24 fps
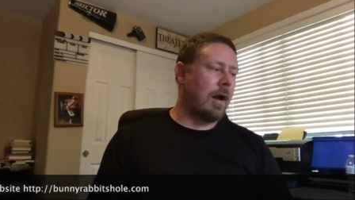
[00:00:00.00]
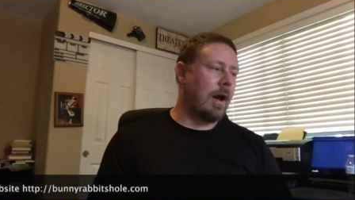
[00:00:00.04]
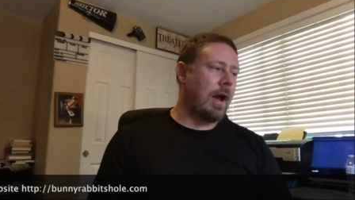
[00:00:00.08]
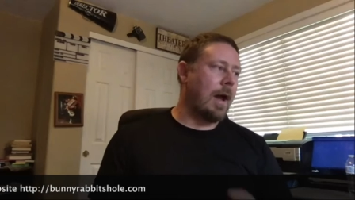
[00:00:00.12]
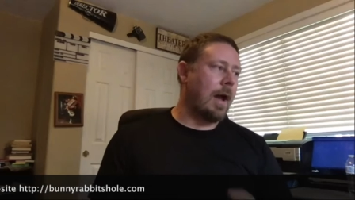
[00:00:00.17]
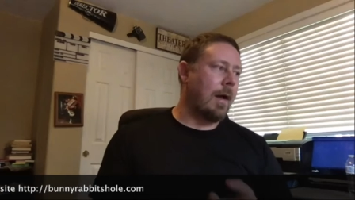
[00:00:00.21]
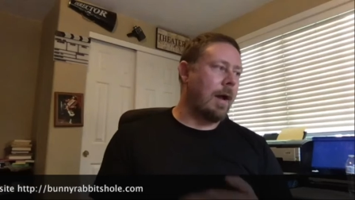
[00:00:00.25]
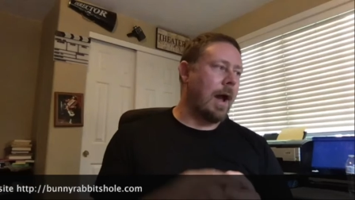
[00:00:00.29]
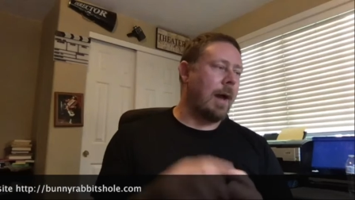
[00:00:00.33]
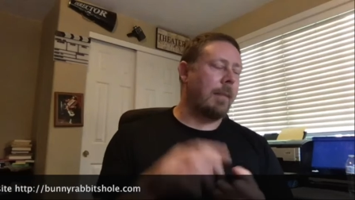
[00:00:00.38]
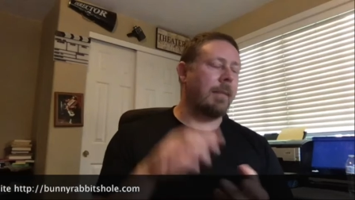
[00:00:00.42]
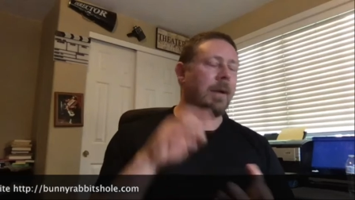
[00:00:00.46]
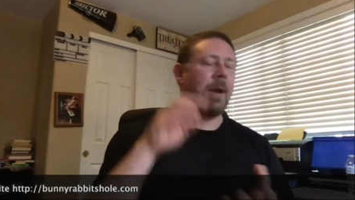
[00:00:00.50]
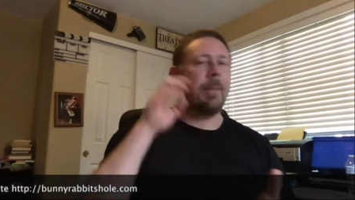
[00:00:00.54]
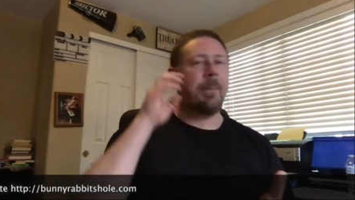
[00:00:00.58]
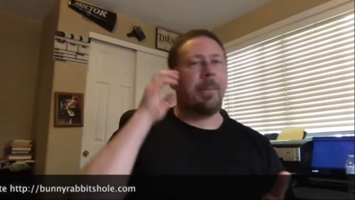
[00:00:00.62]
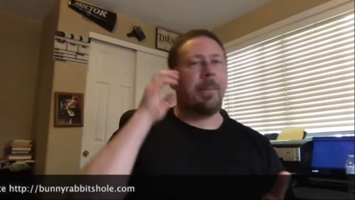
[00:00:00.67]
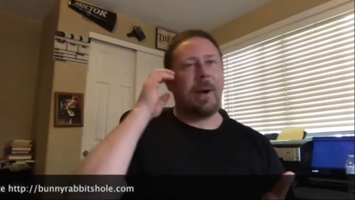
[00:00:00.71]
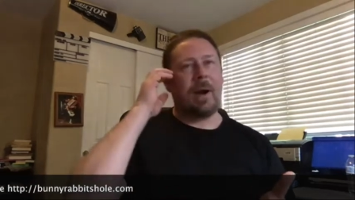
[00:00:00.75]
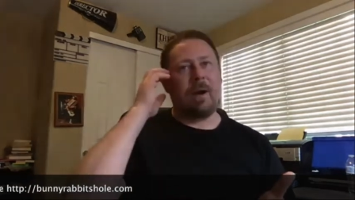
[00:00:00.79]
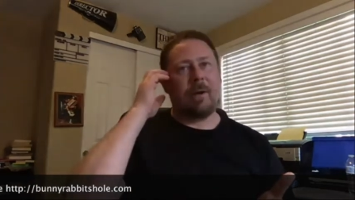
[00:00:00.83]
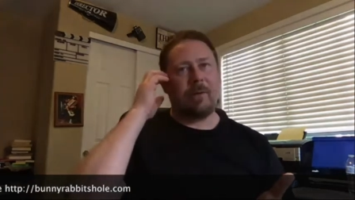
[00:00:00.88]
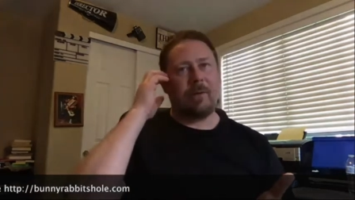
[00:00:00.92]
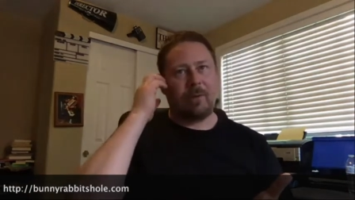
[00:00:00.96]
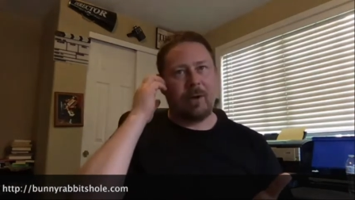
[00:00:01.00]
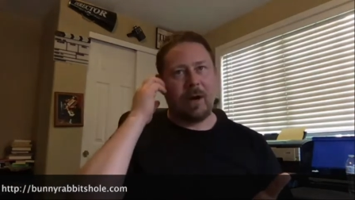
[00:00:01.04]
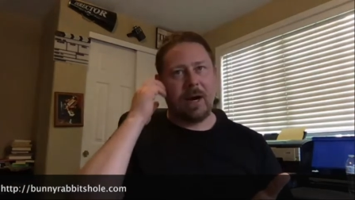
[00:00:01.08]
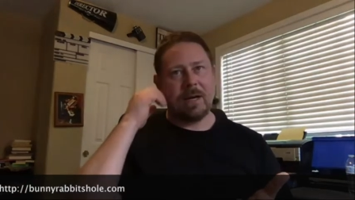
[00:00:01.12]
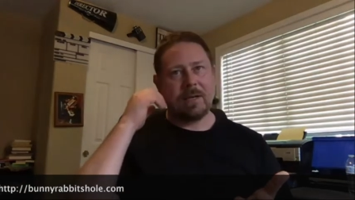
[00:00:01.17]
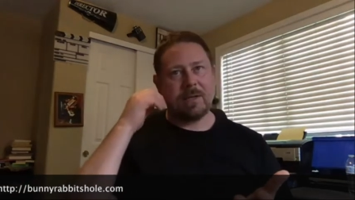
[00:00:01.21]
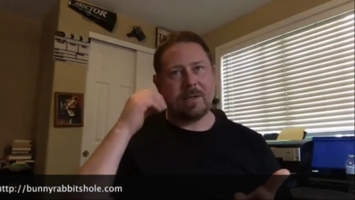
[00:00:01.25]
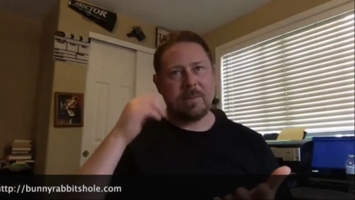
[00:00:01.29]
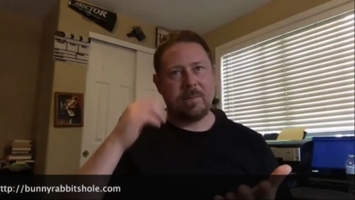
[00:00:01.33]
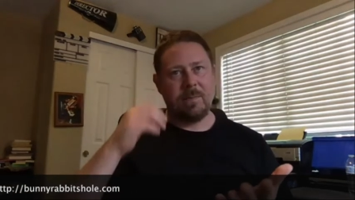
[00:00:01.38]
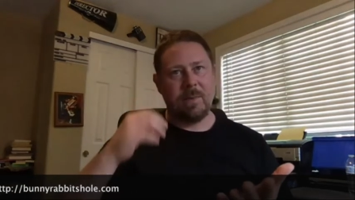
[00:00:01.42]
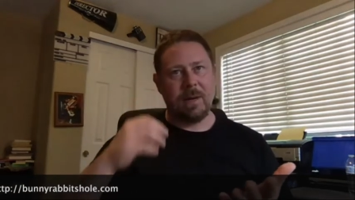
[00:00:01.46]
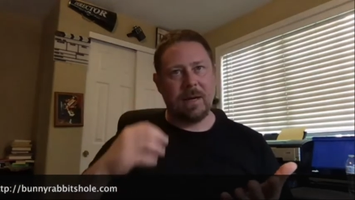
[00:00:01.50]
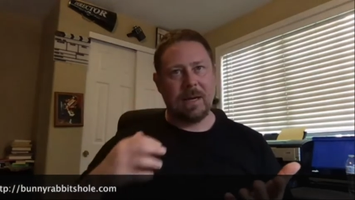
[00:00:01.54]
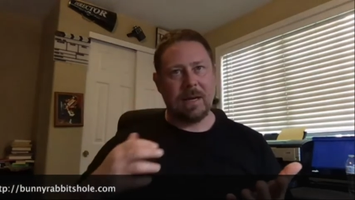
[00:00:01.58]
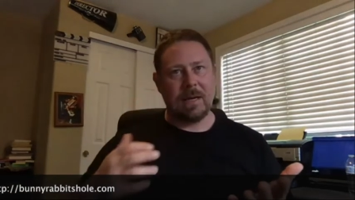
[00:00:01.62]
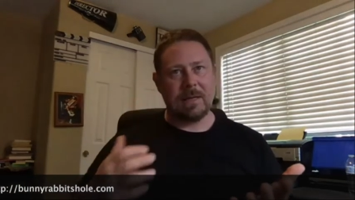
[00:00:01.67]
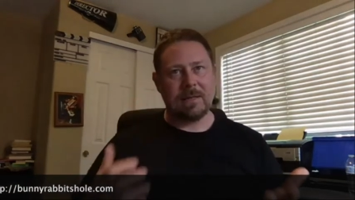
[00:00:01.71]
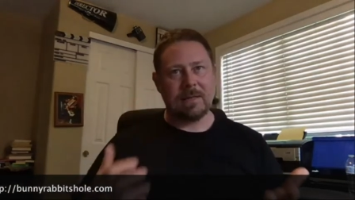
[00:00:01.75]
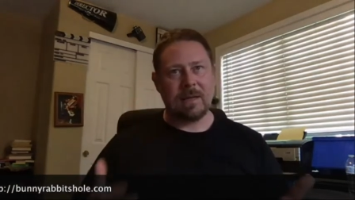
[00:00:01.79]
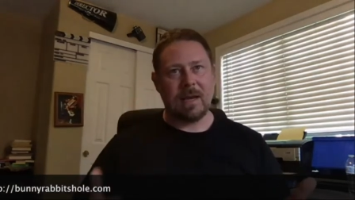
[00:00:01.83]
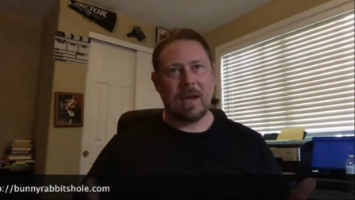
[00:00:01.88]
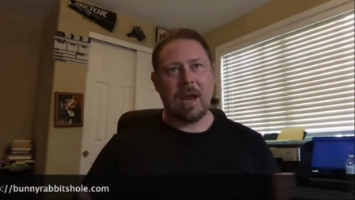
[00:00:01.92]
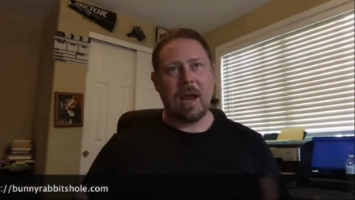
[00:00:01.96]
I'm going to paraphrase because
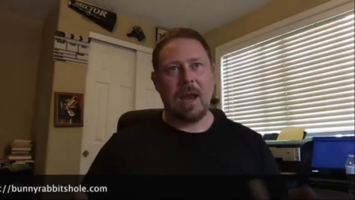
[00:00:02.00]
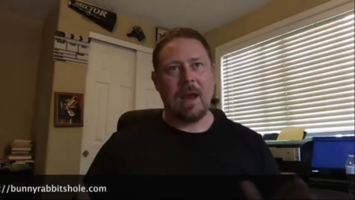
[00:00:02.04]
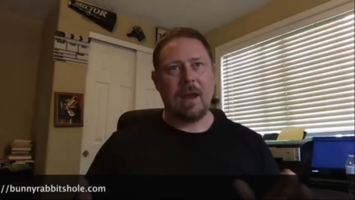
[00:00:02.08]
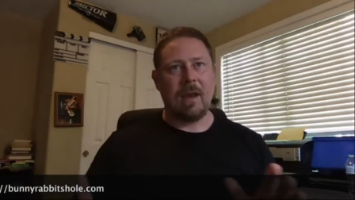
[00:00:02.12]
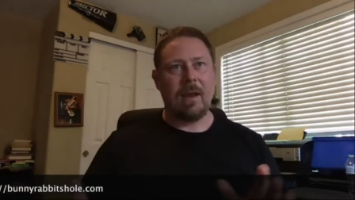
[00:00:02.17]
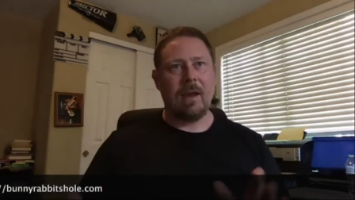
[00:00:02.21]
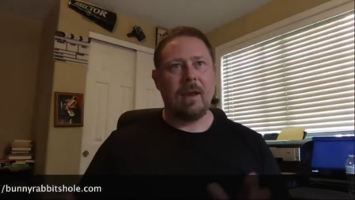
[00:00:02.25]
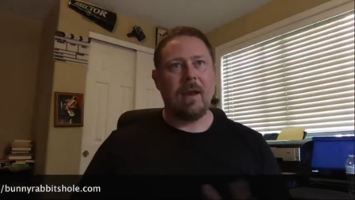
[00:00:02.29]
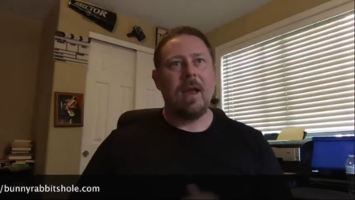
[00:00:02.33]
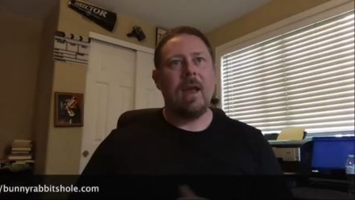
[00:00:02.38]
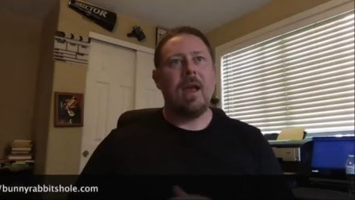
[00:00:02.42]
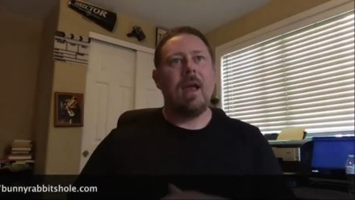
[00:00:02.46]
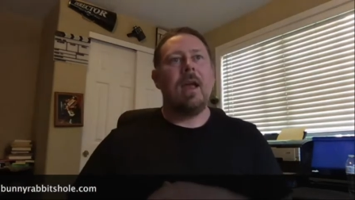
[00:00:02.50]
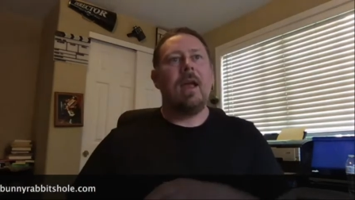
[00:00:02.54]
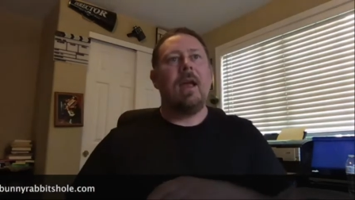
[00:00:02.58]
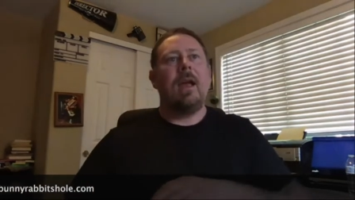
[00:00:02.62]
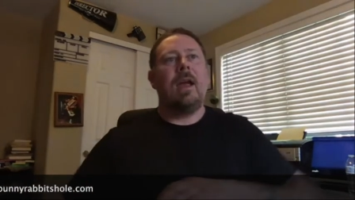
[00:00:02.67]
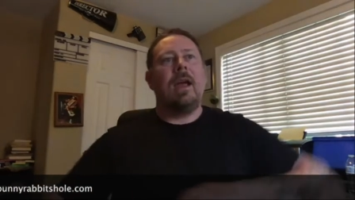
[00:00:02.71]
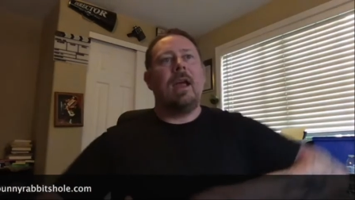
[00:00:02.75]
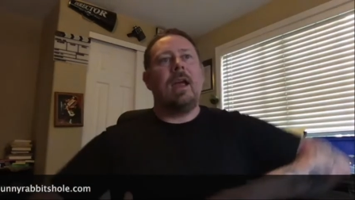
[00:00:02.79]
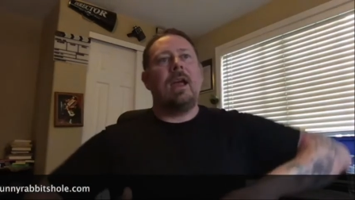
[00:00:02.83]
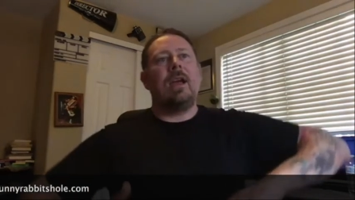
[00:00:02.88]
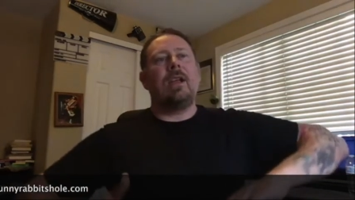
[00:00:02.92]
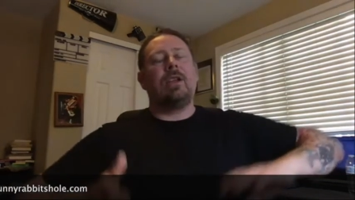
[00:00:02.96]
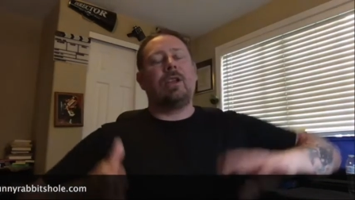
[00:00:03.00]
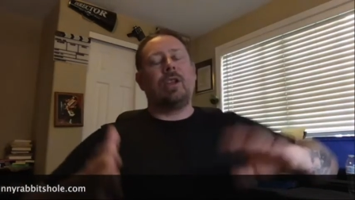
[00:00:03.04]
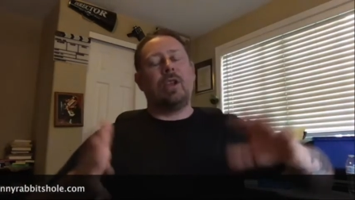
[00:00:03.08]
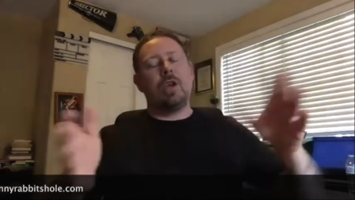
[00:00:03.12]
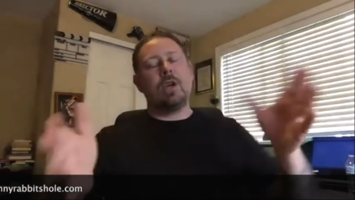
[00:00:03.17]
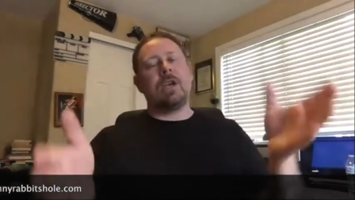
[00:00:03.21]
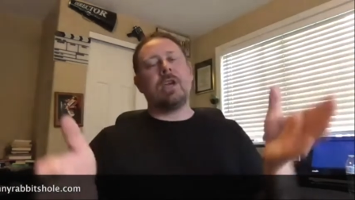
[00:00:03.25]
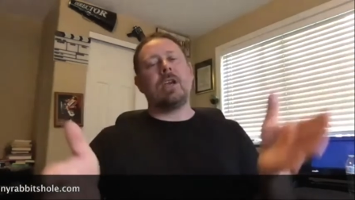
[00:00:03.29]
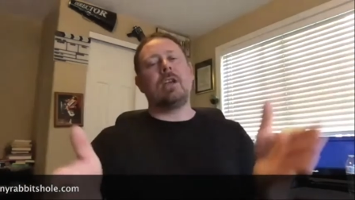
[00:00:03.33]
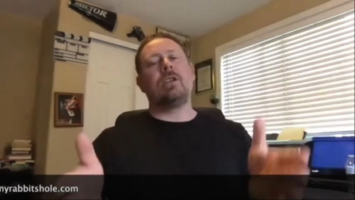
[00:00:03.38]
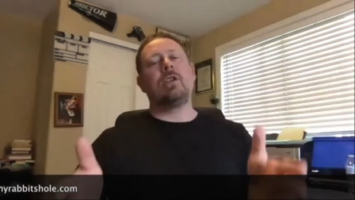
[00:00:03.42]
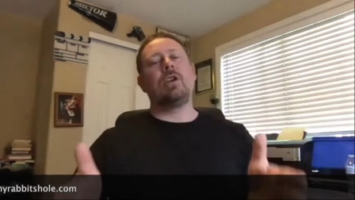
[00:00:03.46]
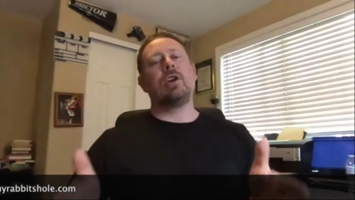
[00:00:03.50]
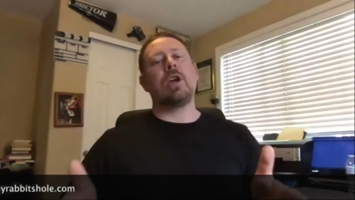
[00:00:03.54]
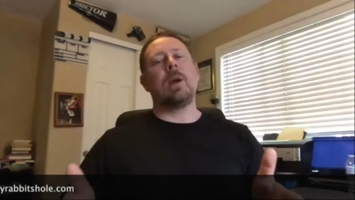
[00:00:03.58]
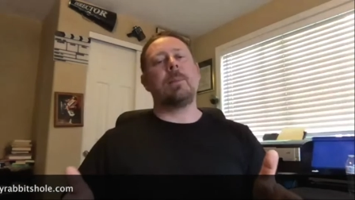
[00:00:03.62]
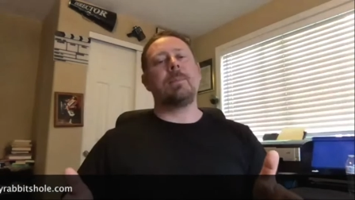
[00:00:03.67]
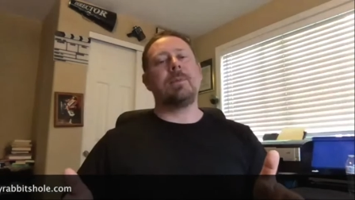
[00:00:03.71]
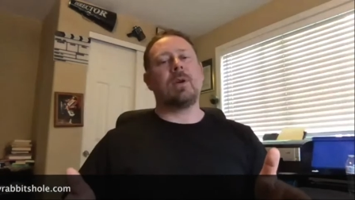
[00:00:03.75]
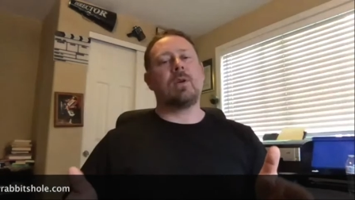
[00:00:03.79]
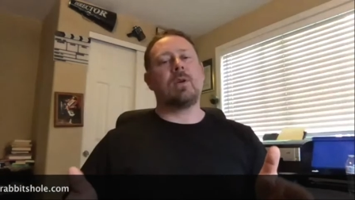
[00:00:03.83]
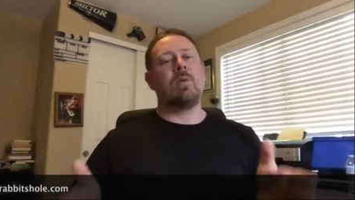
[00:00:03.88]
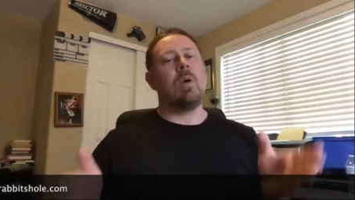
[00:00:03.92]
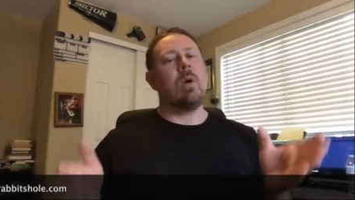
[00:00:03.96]
look up the
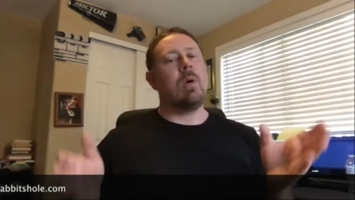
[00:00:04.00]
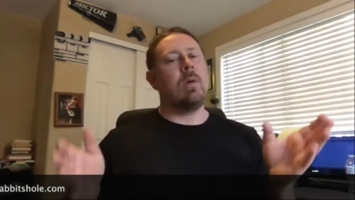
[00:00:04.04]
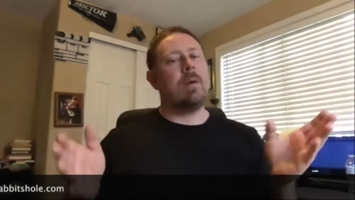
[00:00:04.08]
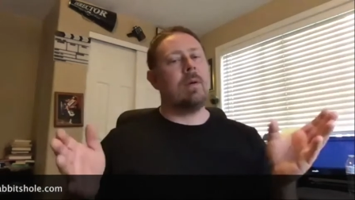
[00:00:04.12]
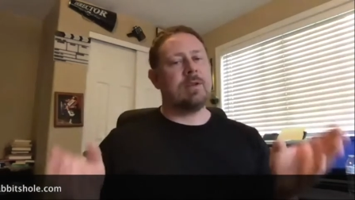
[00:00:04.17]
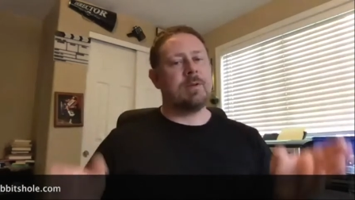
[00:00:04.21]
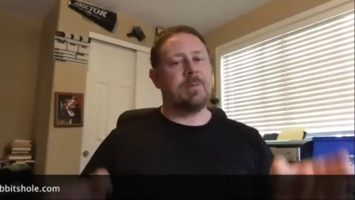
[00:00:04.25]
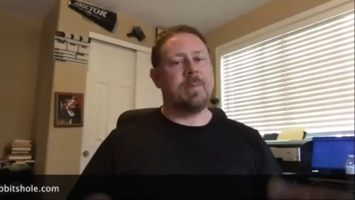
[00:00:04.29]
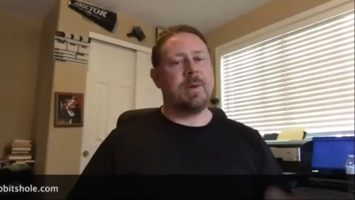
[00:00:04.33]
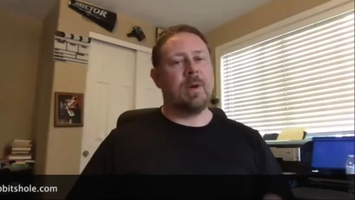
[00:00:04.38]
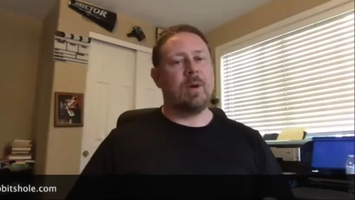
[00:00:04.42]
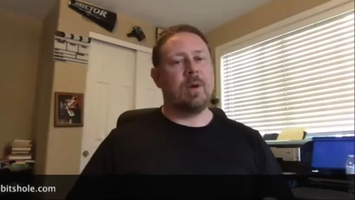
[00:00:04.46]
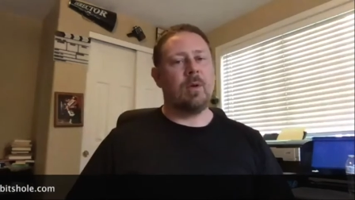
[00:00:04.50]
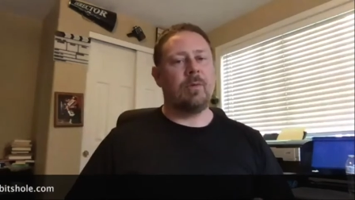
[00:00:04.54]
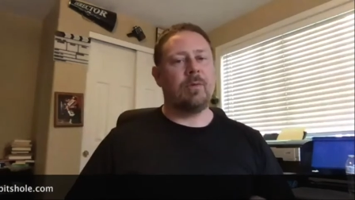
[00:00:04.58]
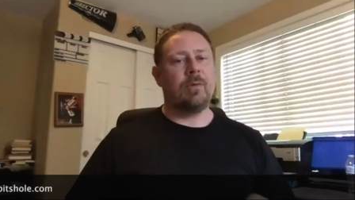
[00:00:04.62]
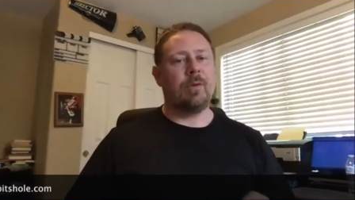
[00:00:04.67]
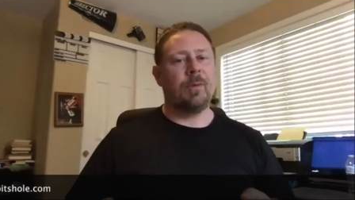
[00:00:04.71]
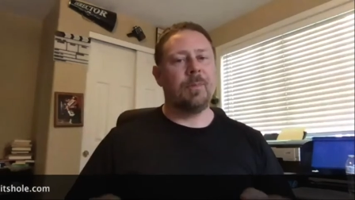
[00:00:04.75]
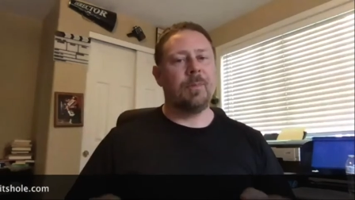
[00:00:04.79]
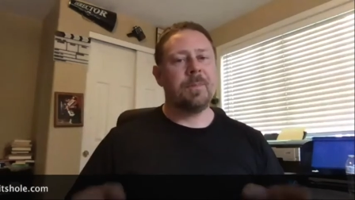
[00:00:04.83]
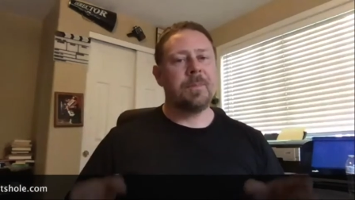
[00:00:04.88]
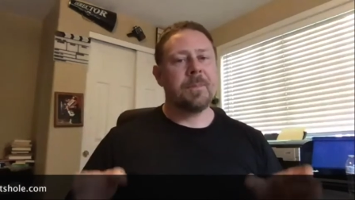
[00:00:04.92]
quote. It's beautiful.